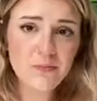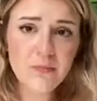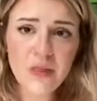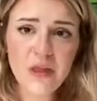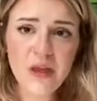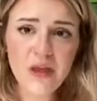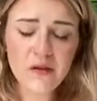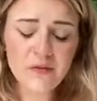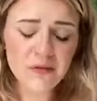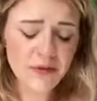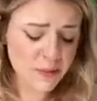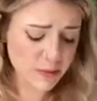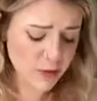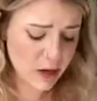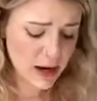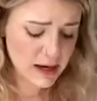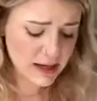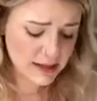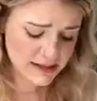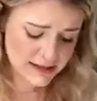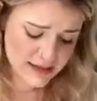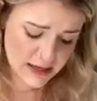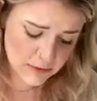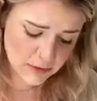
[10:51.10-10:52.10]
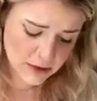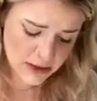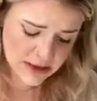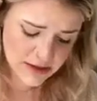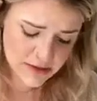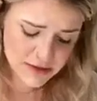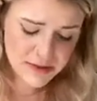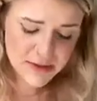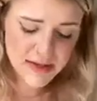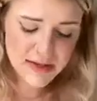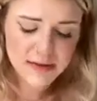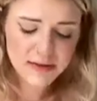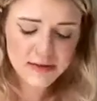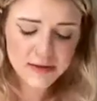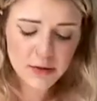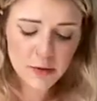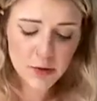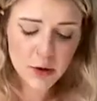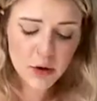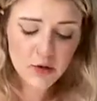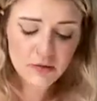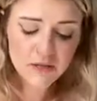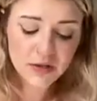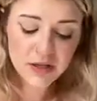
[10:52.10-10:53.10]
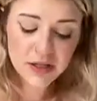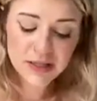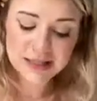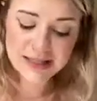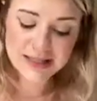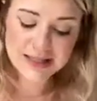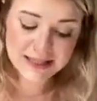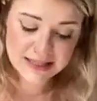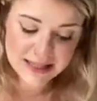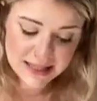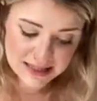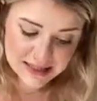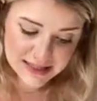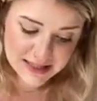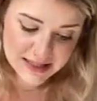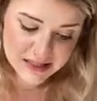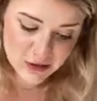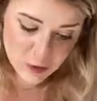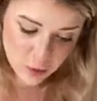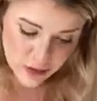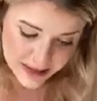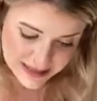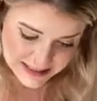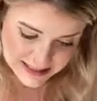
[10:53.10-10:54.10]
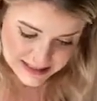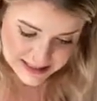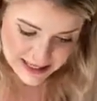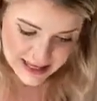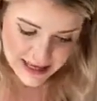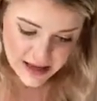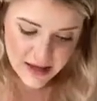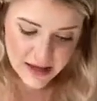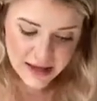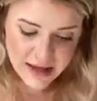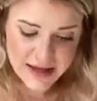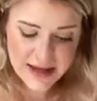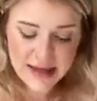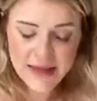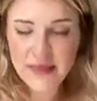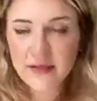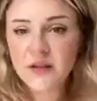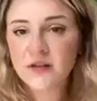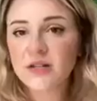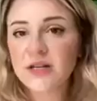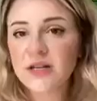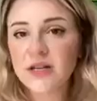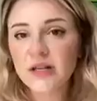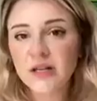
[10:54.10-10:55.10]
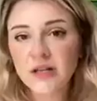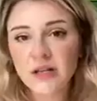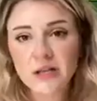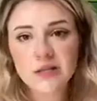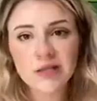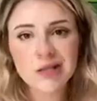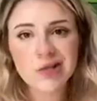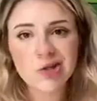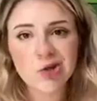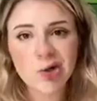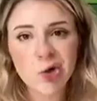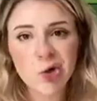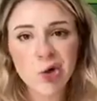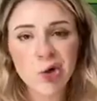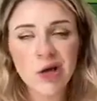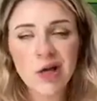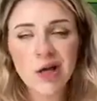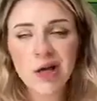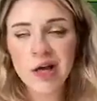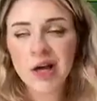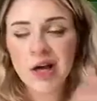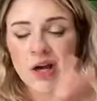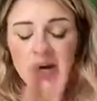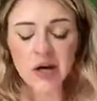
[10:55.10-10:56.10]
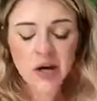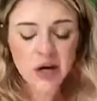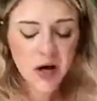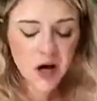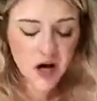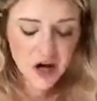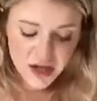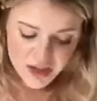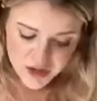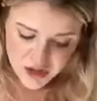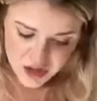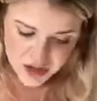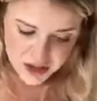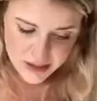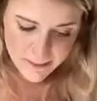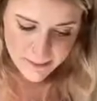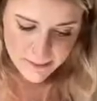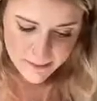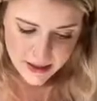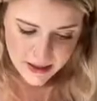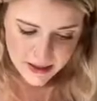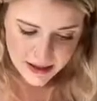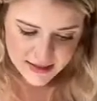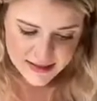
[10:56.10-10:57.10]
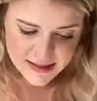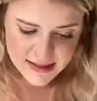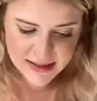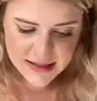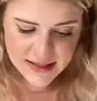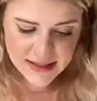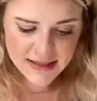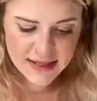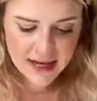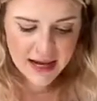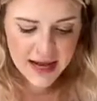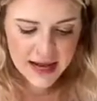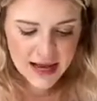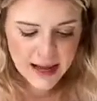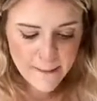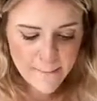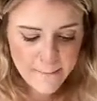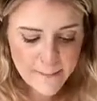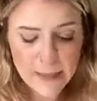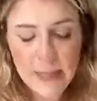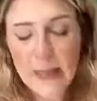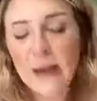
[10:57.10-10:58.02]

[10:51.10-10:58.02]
of the products that we're using. So over on 620, again, there's another little caution box at the top.